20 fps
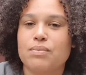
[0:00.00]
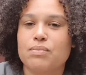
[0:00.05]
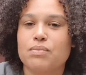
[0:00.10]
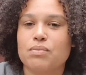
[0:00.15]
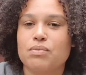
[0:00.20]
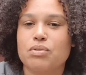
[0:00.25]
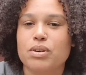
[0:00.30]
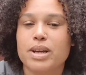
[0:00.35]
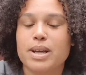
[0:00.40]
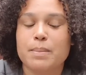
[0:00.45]

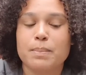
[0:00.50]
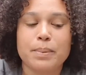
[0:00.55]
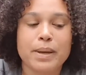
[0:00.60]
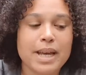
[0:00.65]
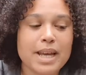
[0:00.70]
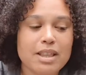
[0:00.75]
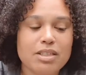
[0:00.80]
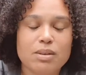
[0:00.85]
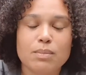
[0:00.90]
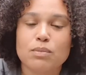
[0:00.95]

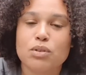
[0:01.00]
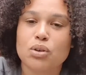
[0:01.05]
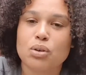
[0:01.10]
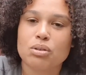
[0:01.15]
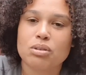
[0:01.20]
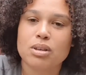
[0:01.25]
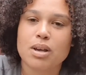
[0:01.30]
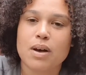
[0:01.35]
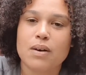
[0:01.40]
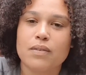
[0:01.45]
repeat them to
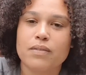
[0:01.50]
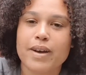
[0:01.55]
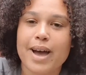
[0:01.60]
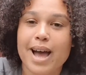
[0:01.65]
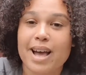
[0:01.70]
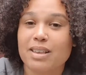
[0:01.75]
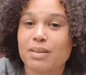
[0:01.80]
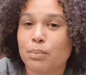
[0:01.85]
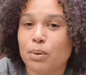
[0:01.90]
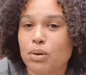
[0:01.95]
yourself
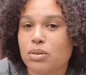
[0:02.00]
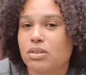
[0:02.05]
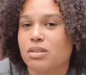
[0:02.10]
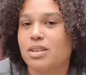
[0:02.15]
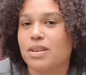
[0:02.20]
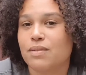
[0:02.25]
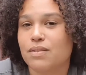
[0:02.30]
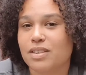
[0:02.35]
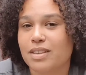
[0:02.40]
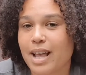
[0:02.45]
as
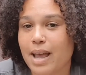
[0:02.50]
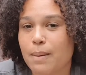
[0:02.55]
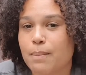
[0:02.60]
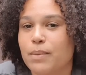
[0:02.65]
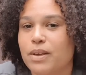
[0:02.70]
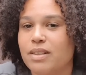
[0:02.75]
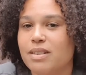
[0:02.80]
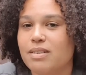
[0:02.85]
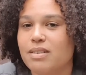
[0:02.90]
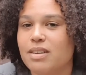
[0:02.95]
positive
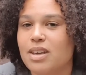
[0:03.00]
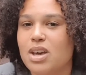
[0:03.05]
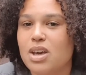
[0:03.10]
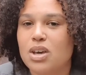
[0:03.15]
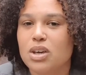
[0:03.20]
statements,